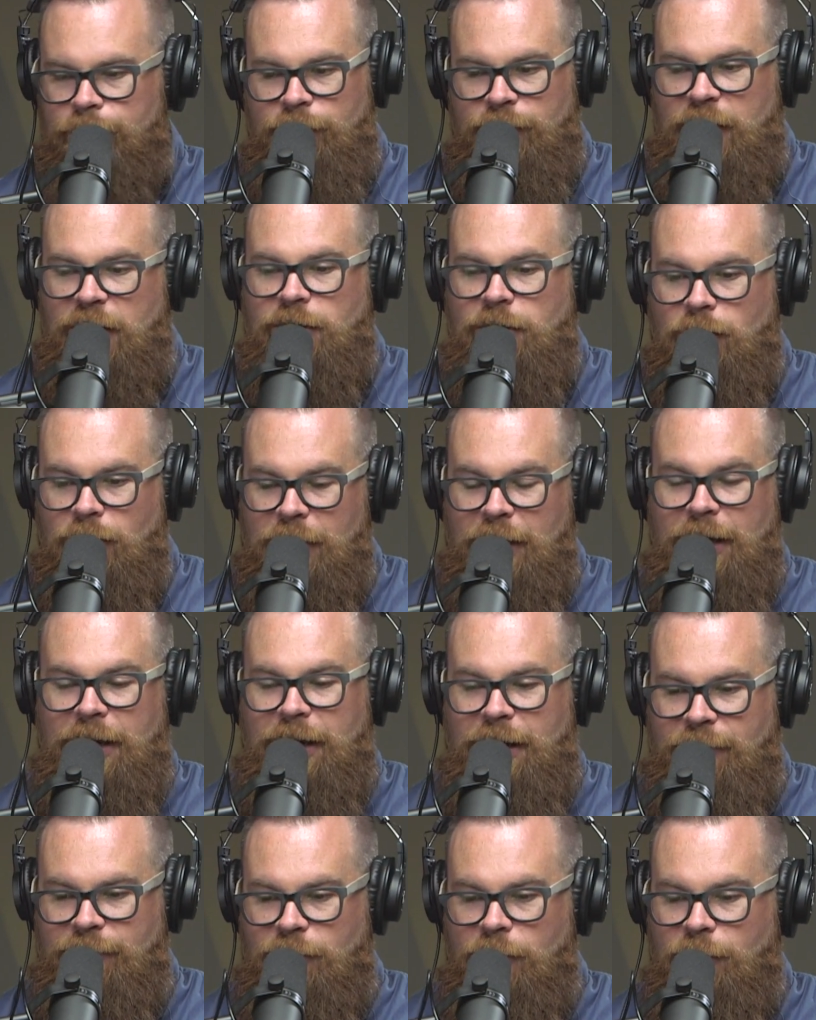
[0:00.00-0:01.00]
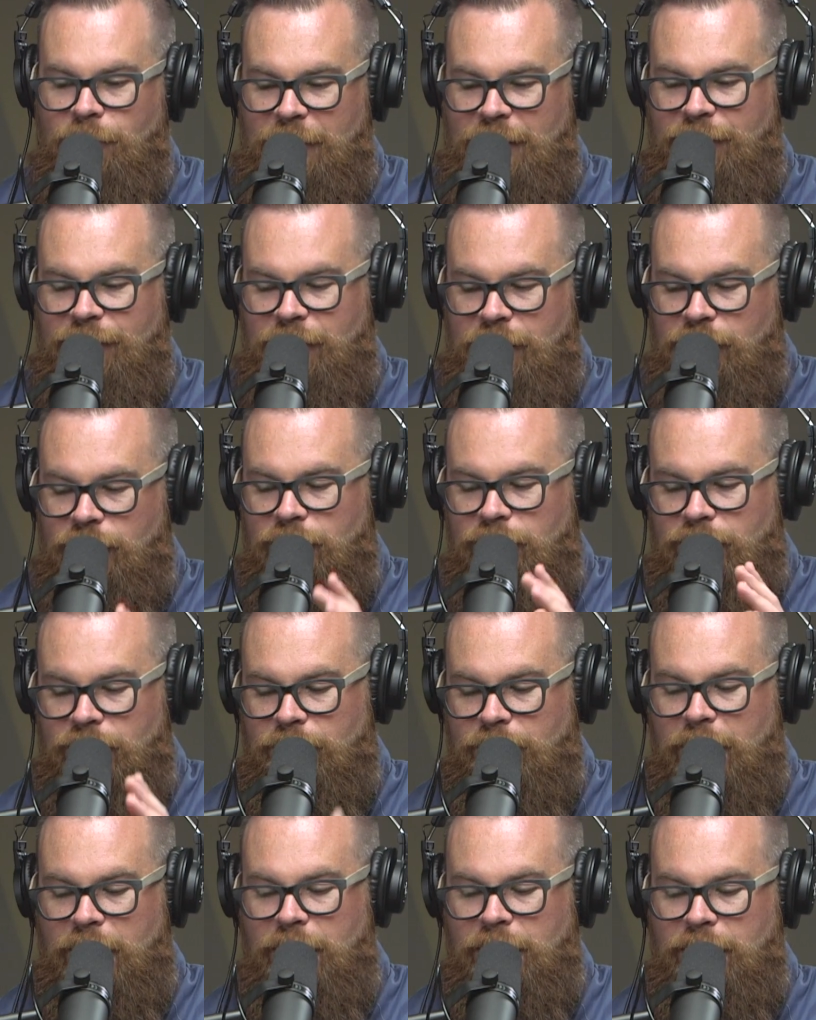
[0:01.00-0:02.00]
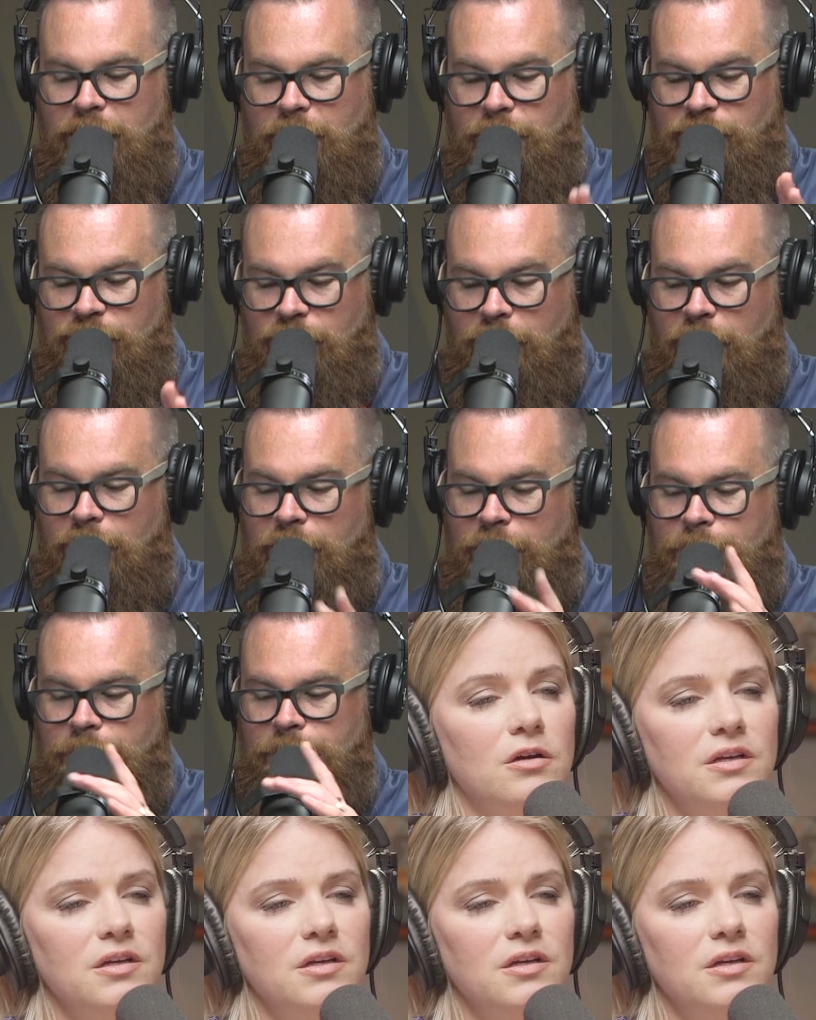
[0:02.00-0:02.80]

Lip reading: they do not have your best interest in mind. I'm sorry.